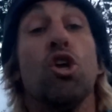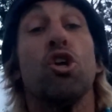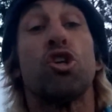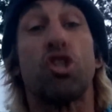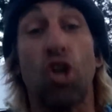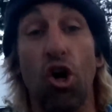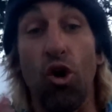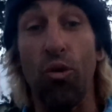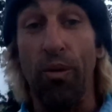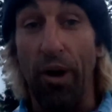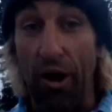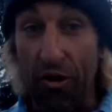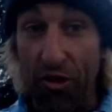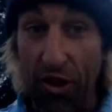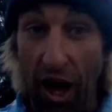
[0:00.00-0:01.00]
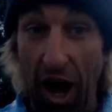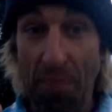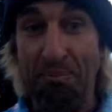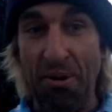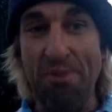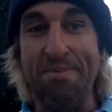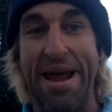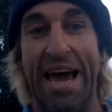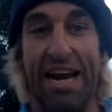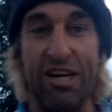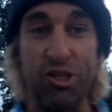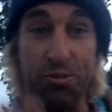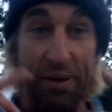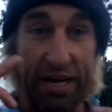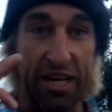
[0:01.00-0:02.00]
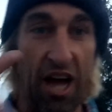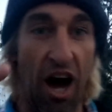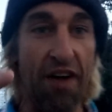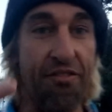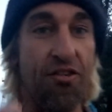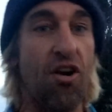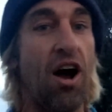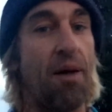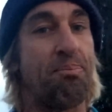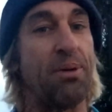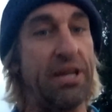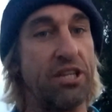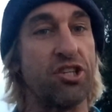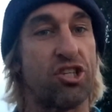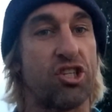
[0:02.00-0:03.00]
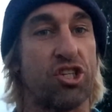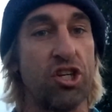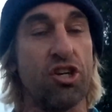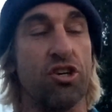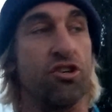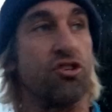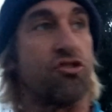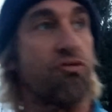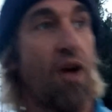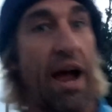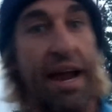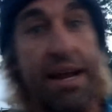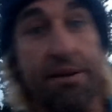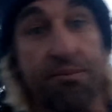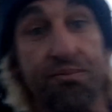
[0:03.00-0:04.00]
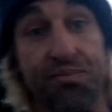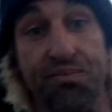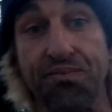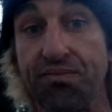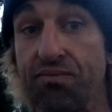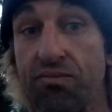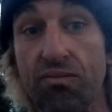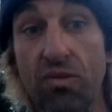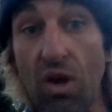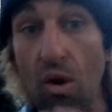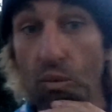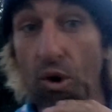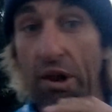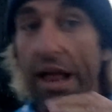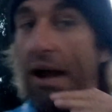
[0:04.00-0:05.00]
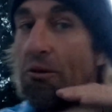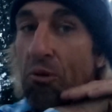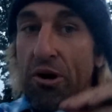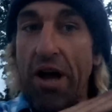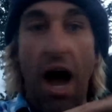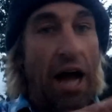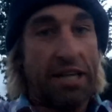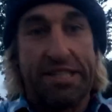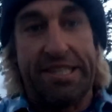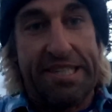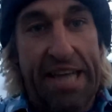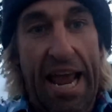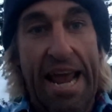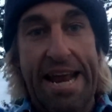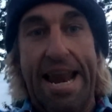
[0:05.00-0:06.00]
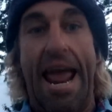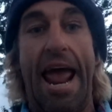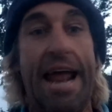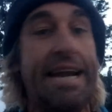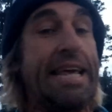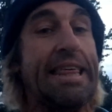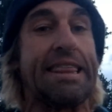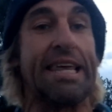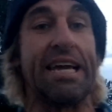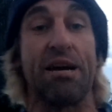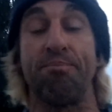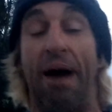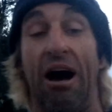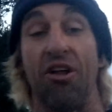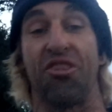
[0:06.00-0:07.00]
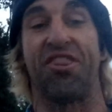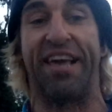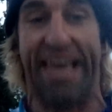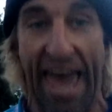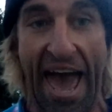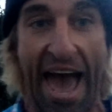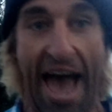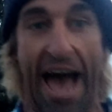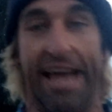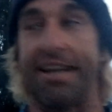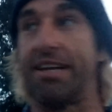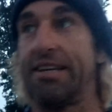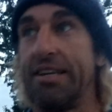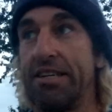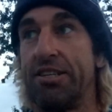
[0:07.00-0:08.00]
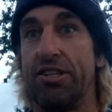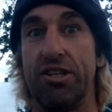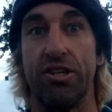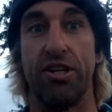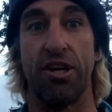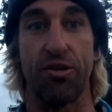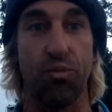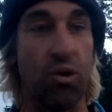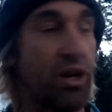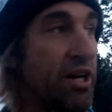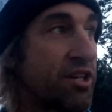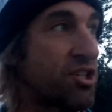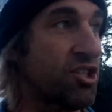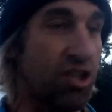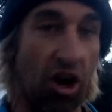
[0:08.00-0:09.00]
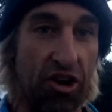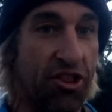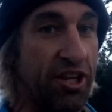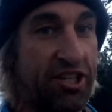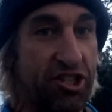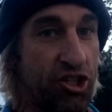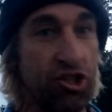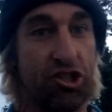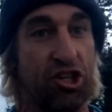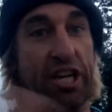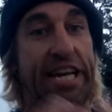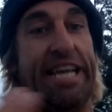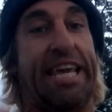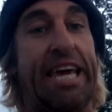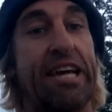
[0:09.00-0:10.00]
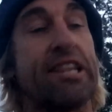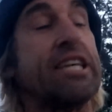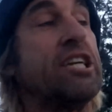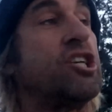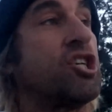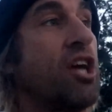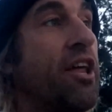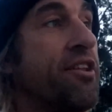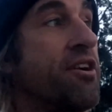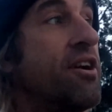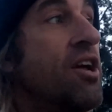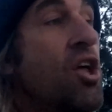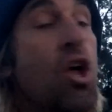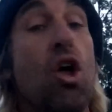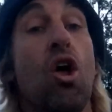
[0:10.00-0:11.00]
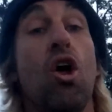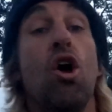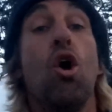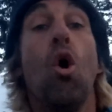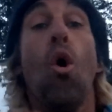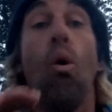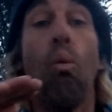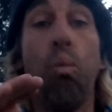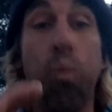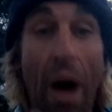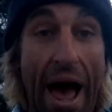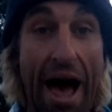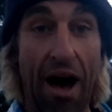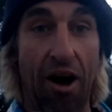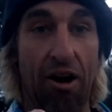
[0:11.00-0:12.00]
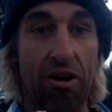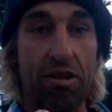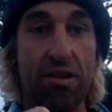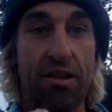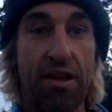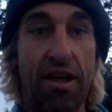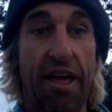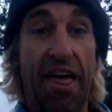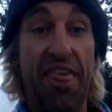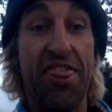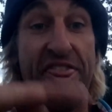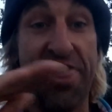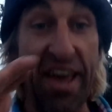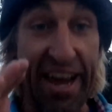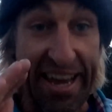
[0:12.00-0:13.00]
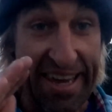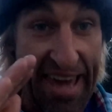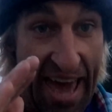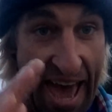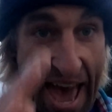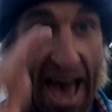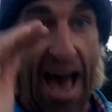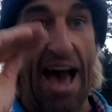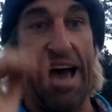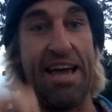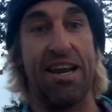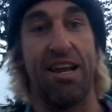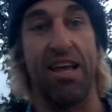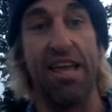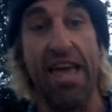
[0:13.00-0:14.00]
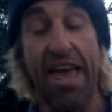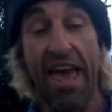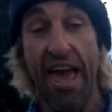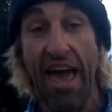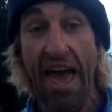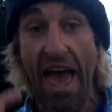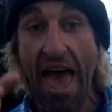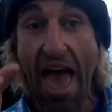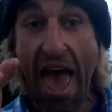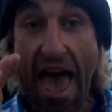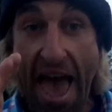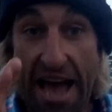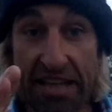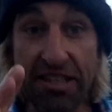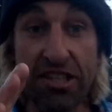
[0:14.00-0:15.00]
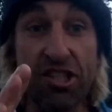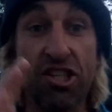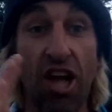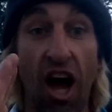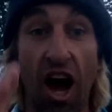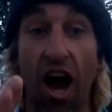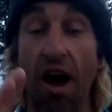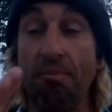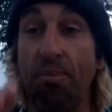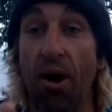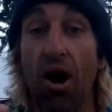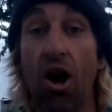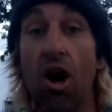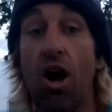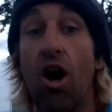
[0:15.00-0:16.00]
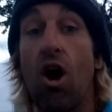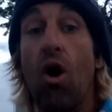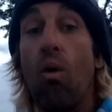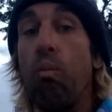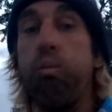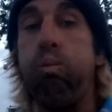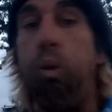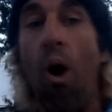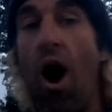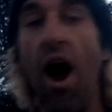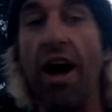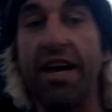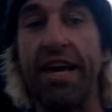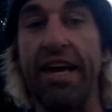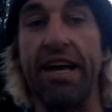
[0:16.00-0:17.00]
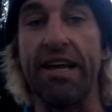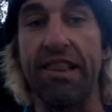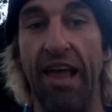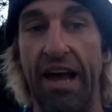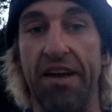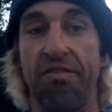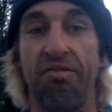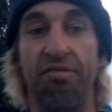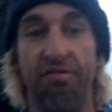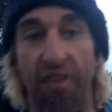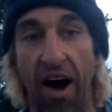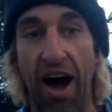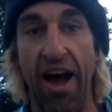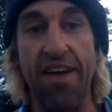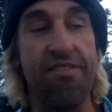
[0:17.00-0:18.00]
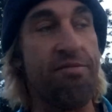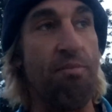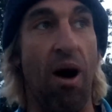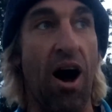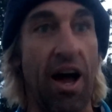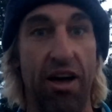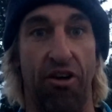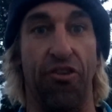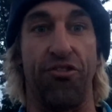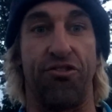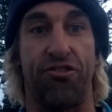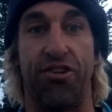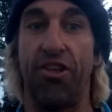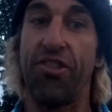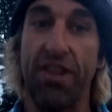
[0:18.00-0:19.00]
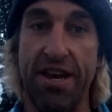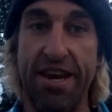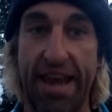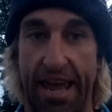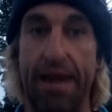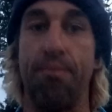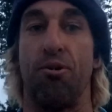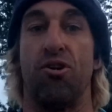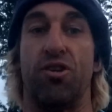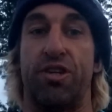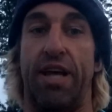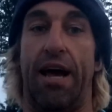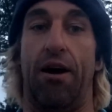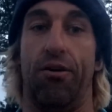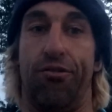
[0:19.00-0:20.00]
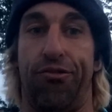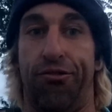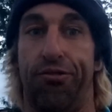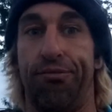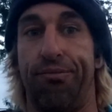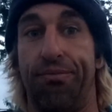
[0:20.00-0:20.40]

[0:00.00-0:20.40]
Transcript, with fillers: So upper management cover up ensues, right? We're like, we're not saying anything about the cat, dude. We're gonna start, these dudes are gonna kill each other. Well, the cat ends up walking like five miles to the neighbor's house.